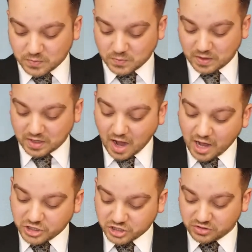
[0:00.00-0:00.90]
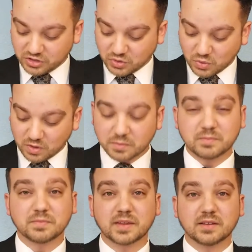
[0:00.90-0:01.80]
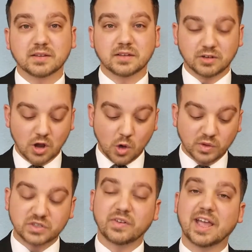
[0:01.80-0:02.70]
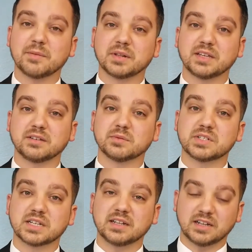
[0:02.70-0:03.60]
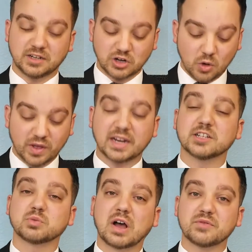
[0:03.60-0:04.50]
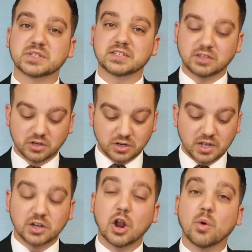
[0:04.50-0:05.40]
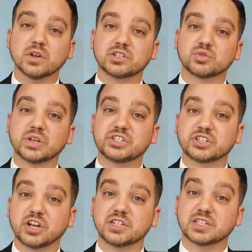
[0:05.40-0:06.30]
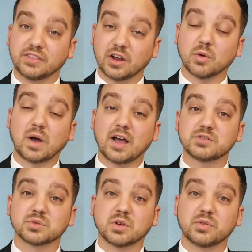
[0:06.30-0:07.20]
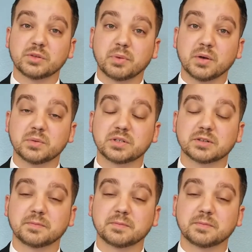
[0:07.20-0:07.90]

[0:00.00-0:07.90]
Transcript: When God shut the door, Noah's family was in Noah and his wife was in there. Noah's three sons and their wives were on the boat.